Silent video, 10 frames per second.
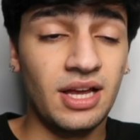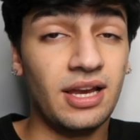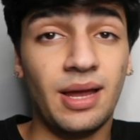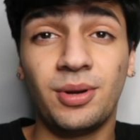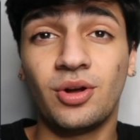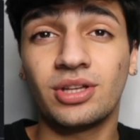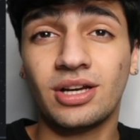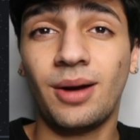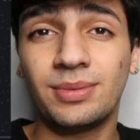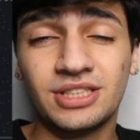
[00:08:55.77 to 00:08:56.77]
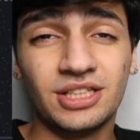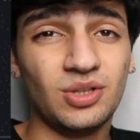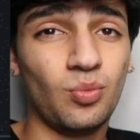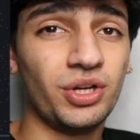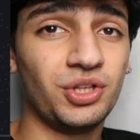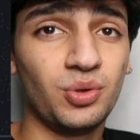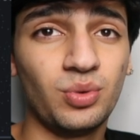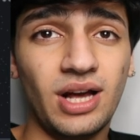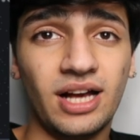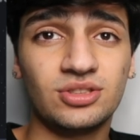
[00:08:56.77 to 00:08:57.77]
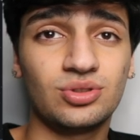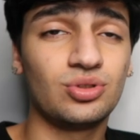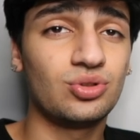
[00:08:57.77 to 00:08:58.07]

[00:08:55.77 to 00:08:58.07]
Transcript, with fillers: Let me know in the comment section what you guys do.